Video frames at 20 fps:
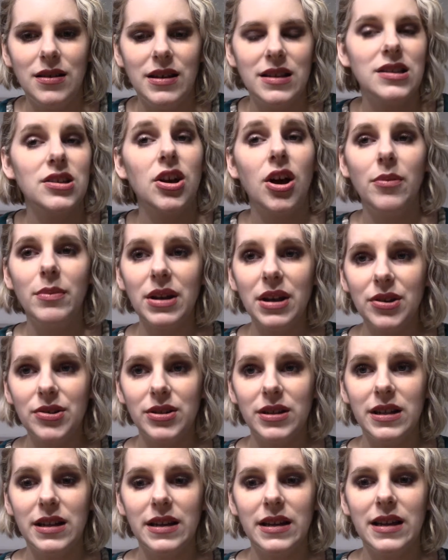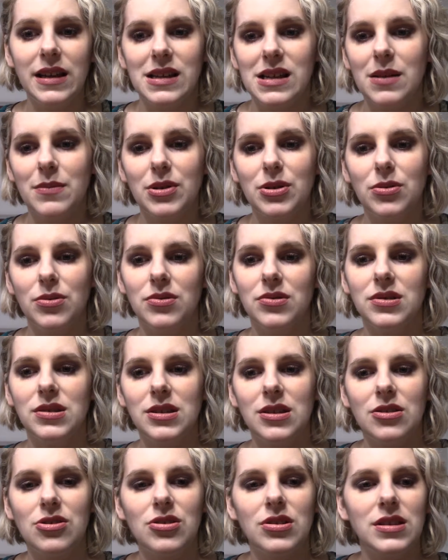It's a common ingredient in chemicals
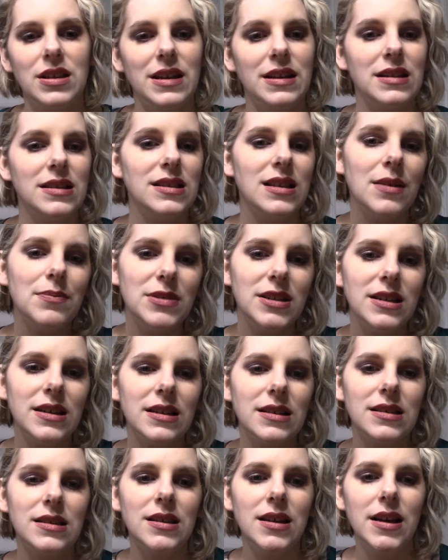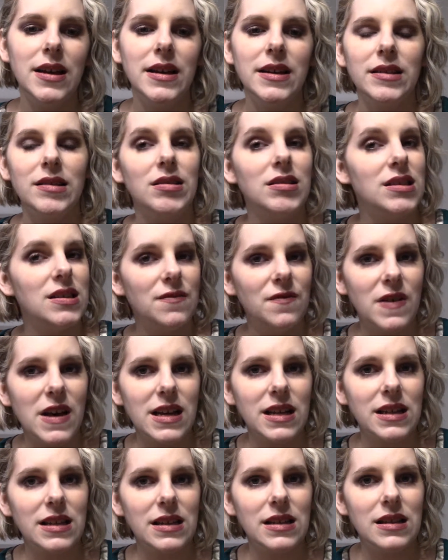such as antiseptics,
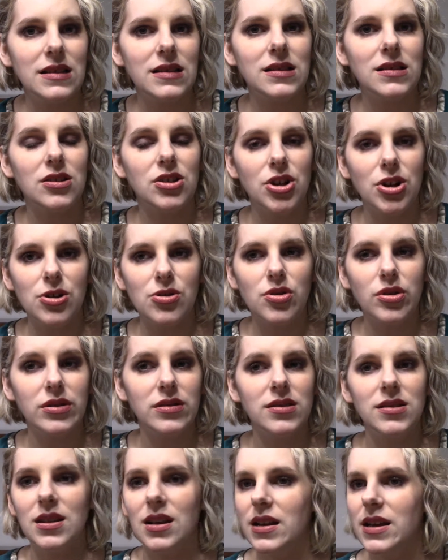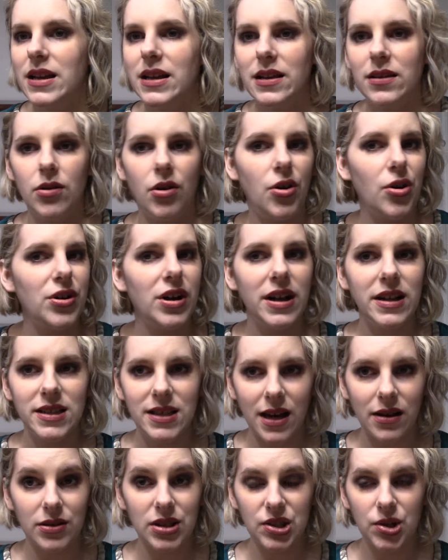disinfectants, detergents, all kinds
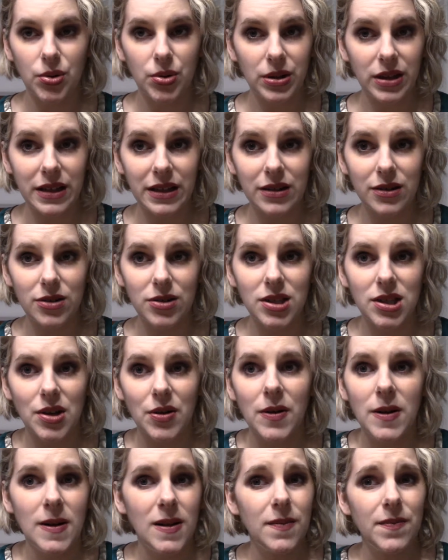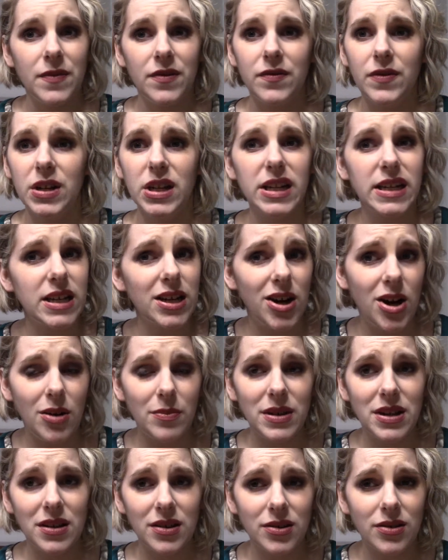of household cleaners. So very
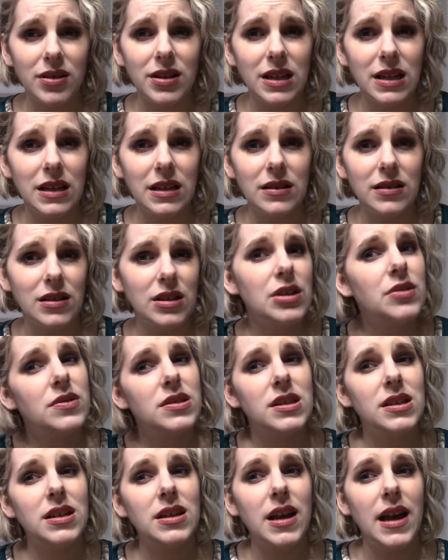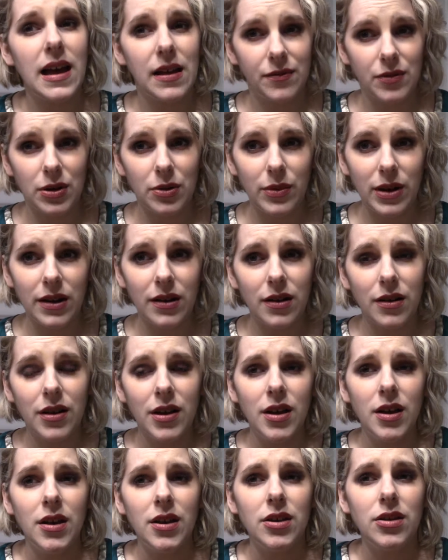common ingredient that you see everywhere.
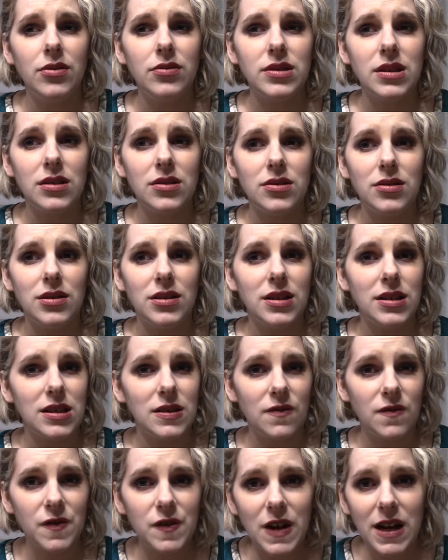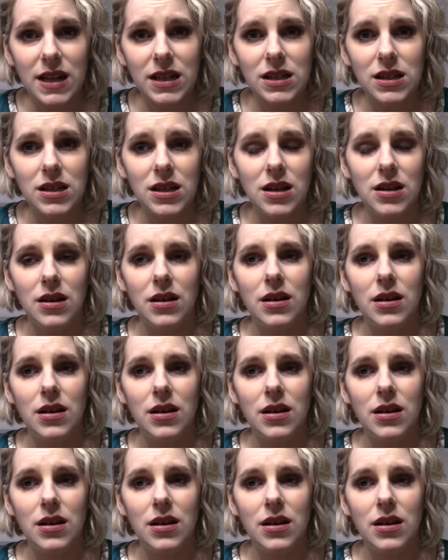Use it to disinfect